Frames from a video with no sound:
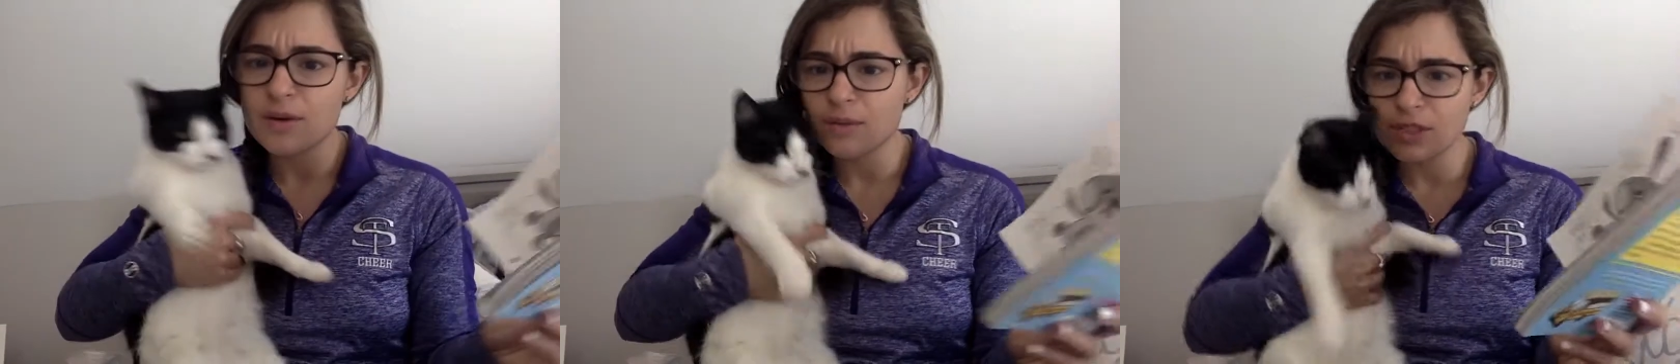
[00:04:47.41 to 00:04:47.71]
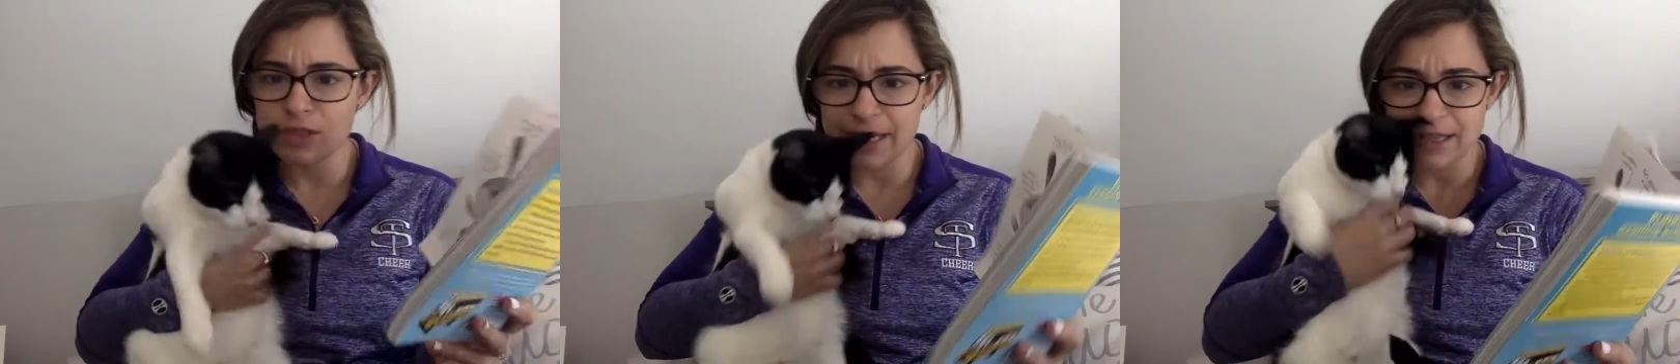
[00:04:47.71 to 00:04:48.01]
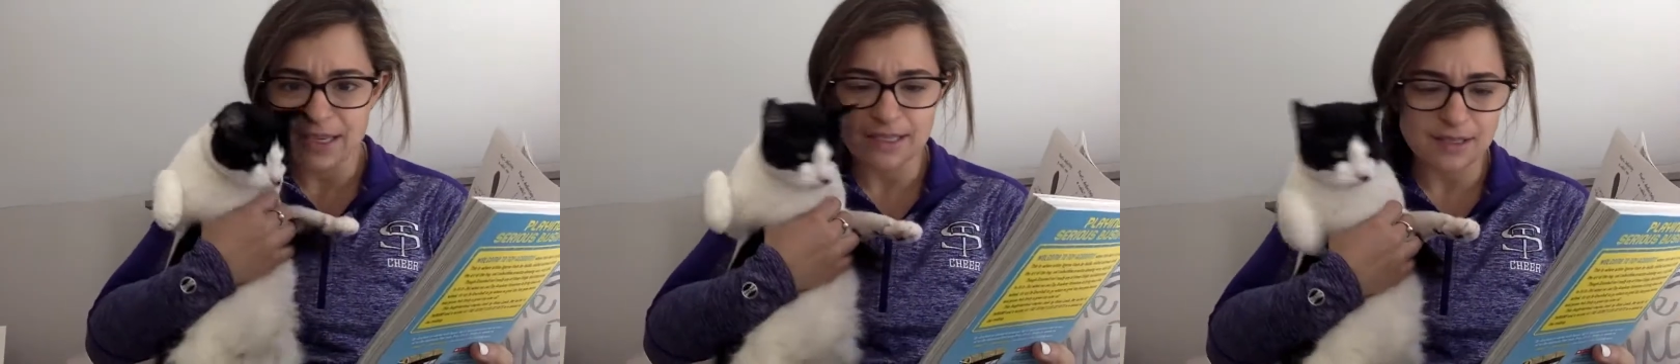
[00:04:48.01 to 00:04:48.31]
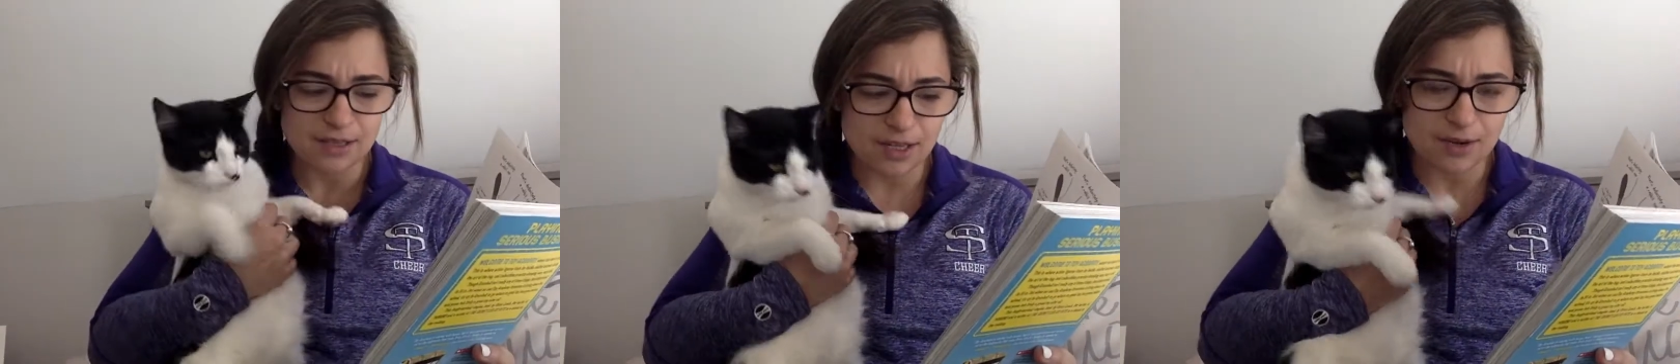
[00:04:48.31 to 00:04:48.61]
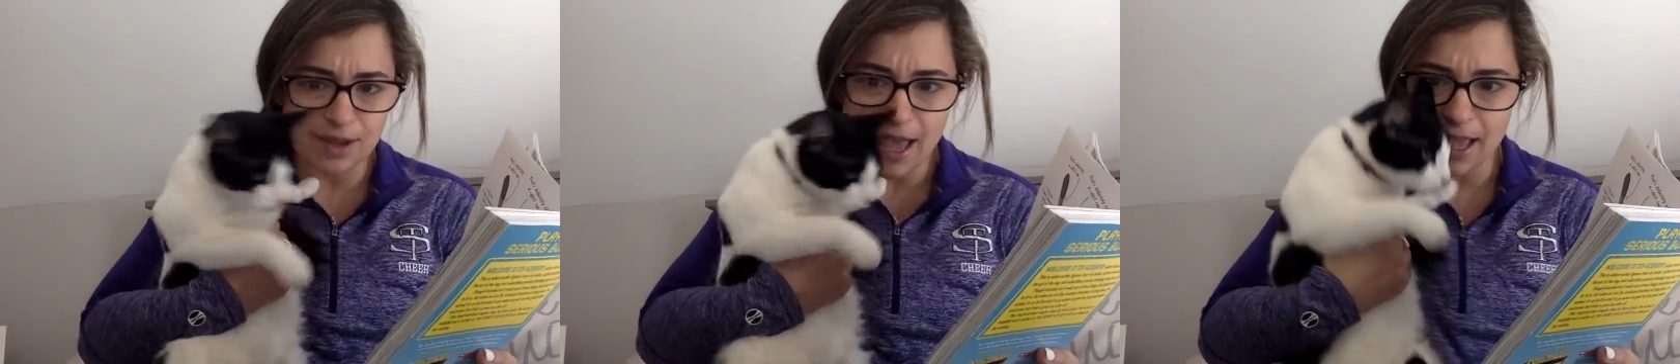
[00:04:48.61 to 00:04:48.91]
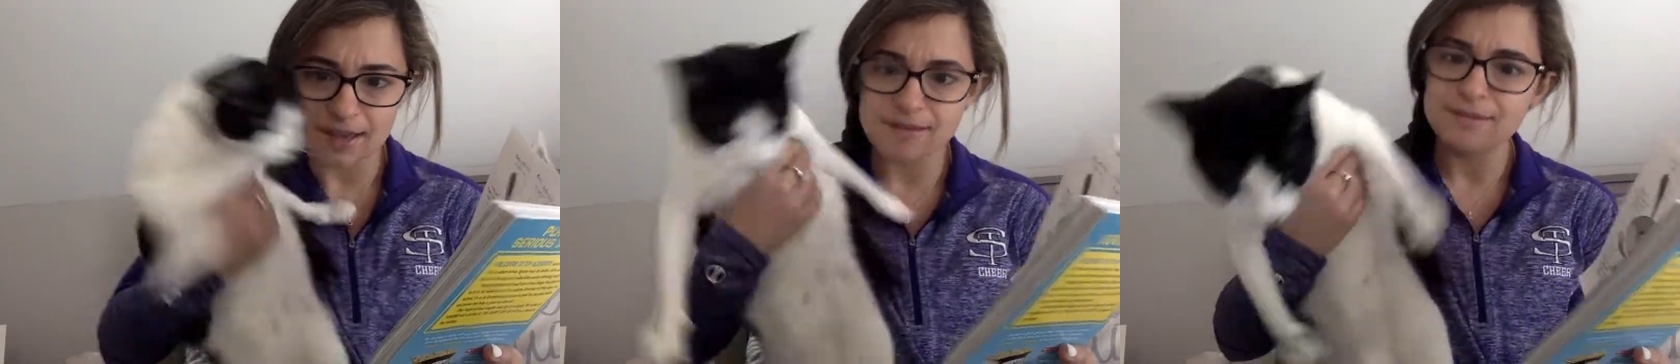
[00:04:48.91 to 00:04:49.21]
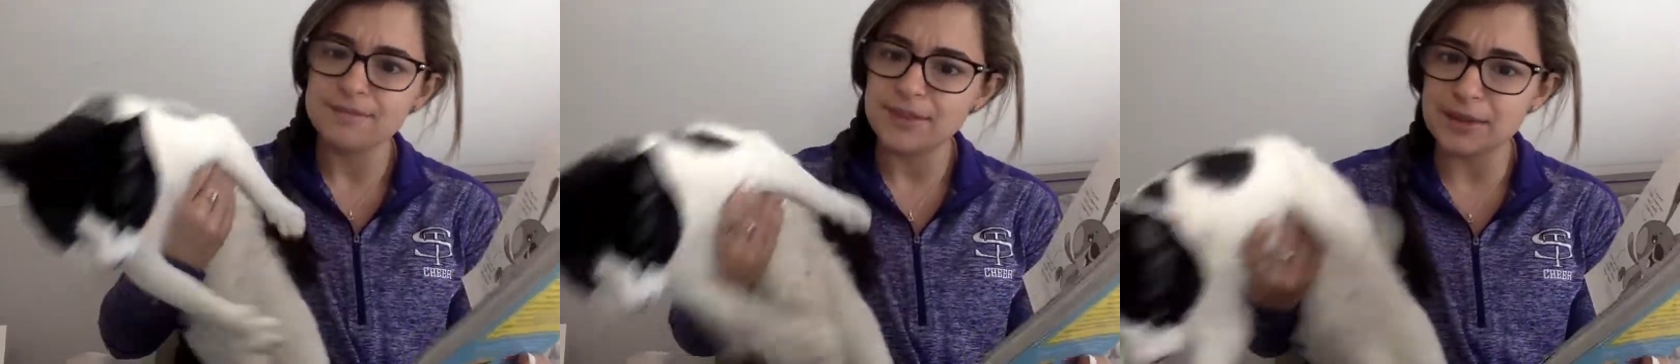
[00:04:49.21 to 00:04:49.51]
would you eat this little cute guy?
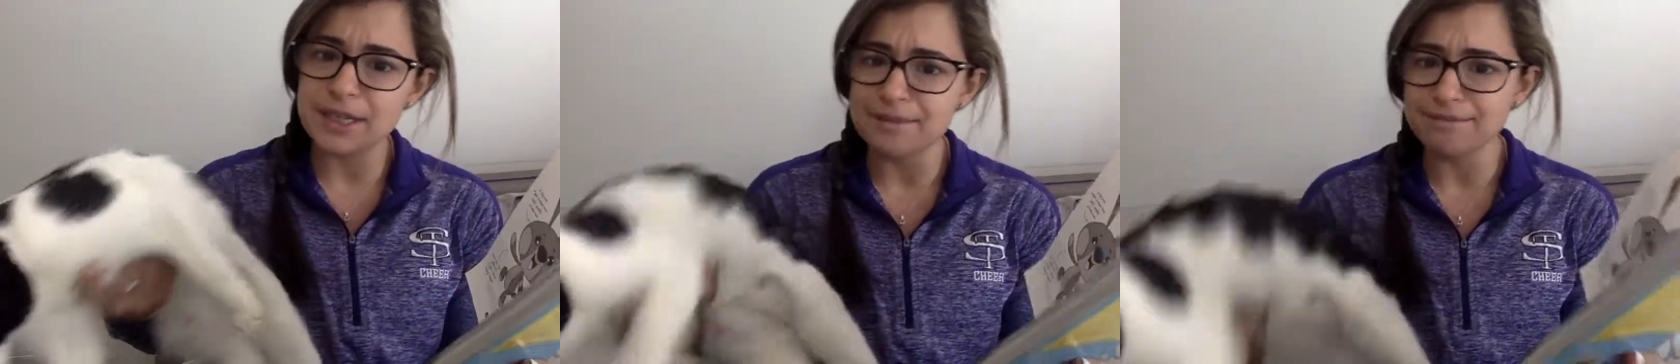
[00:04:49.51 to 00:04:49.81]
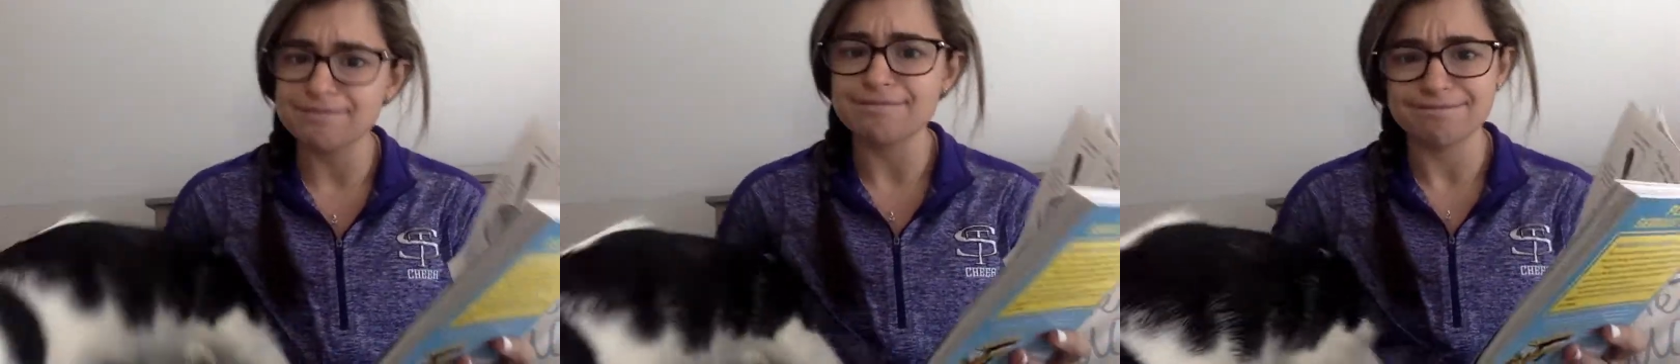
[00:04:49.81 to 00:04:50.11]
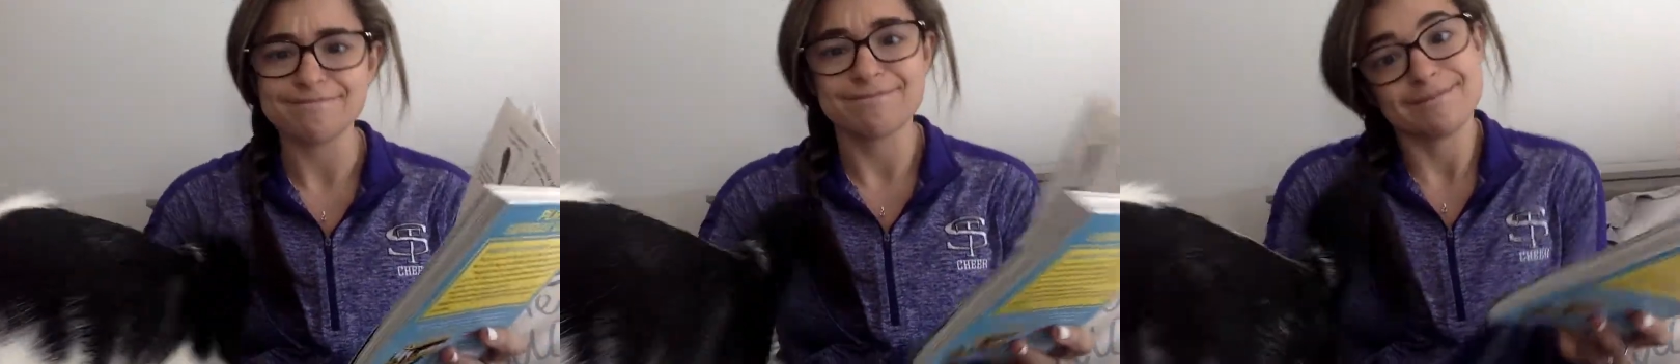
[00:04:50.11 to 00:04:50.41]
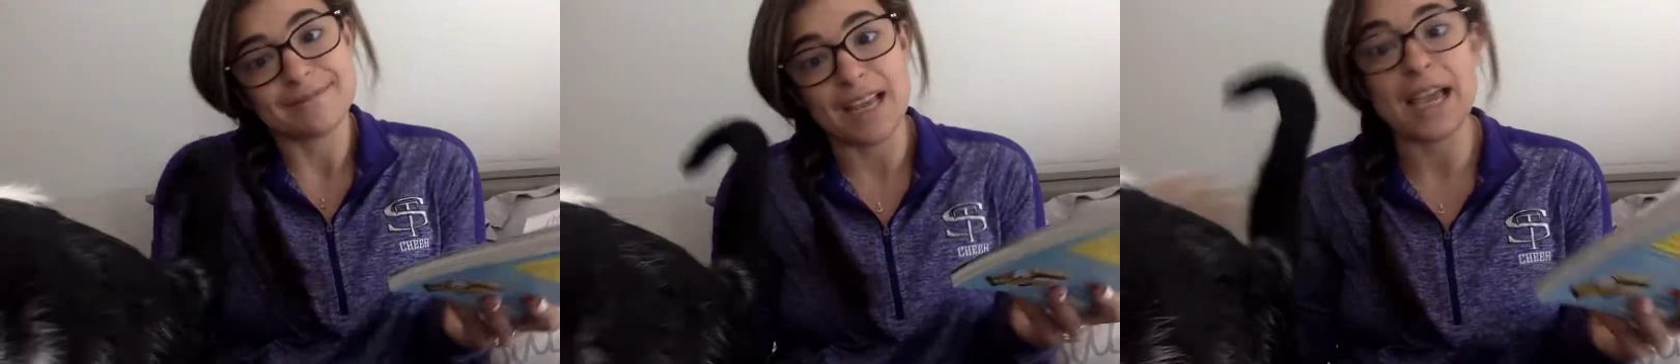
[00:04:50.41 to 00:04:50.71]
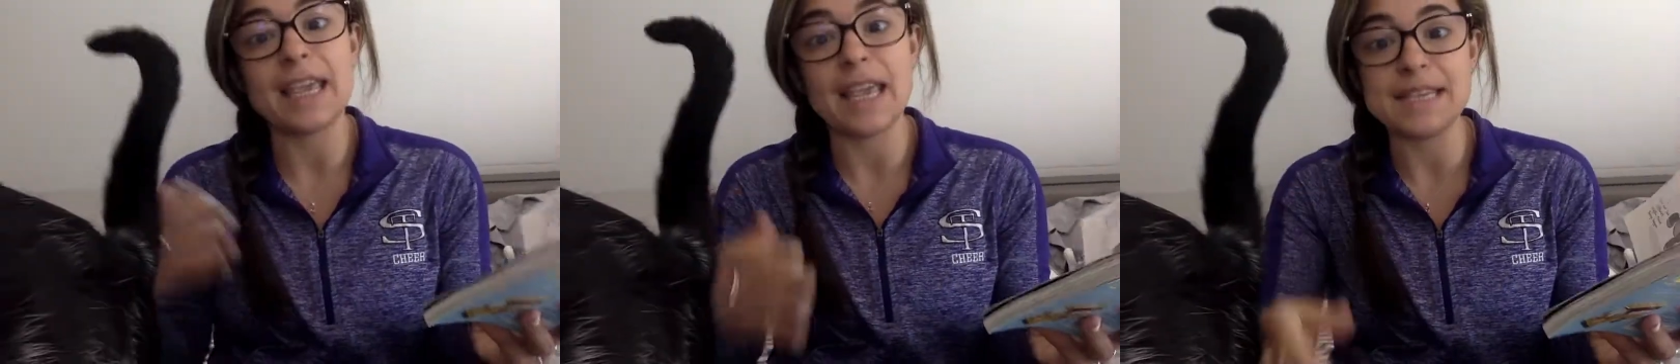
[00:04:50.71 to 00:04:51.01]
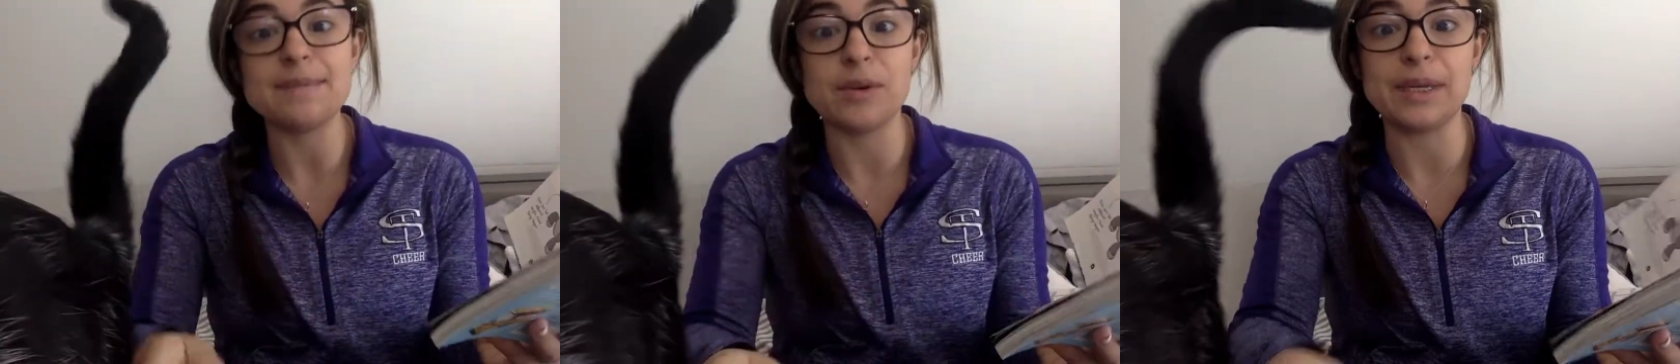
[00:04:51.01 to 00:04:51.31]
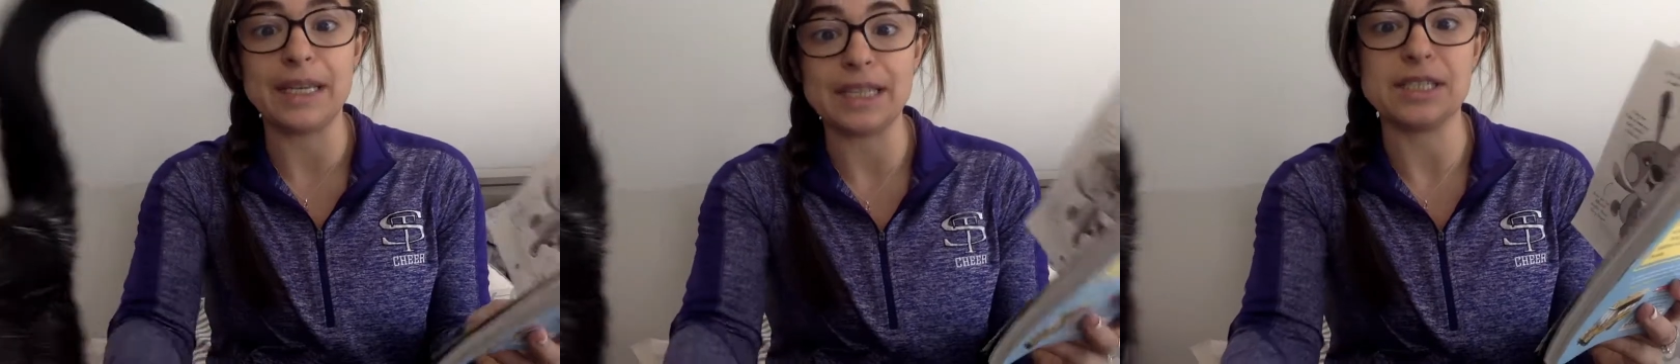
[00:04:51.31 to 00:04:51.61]
You would? I guess Moo would
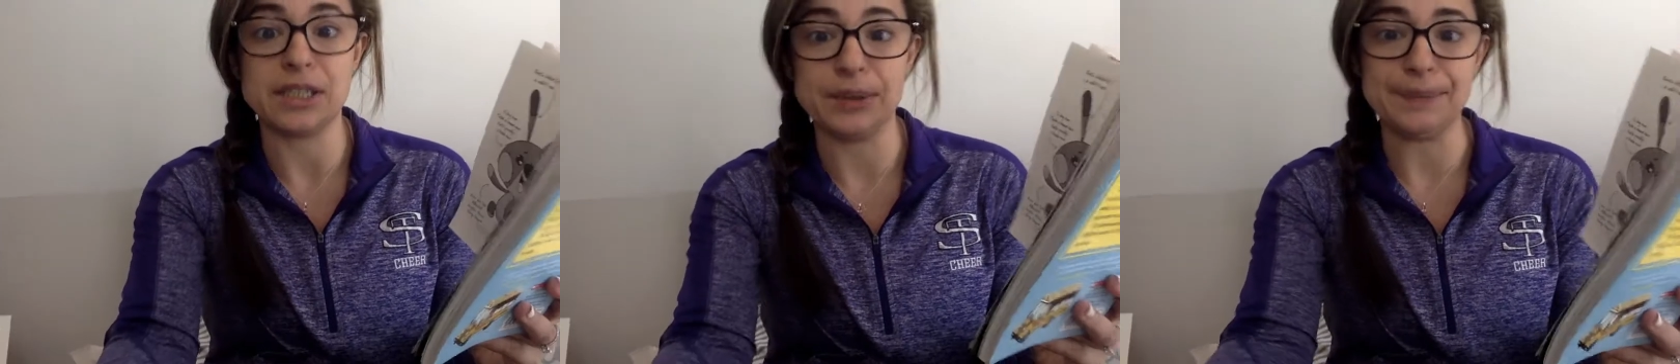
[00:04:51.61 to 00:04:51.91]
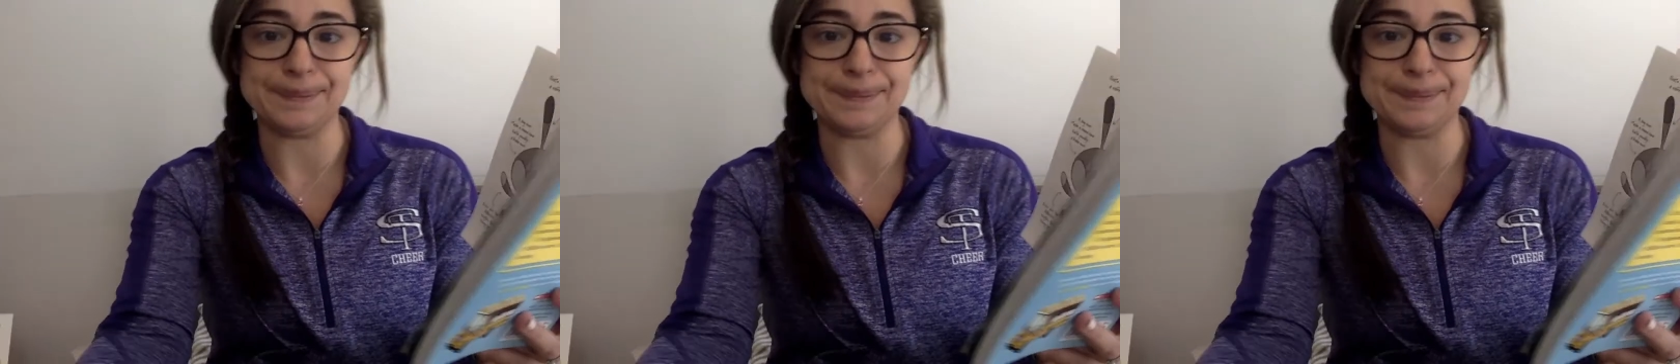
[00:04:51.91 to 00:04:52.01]
eat it too.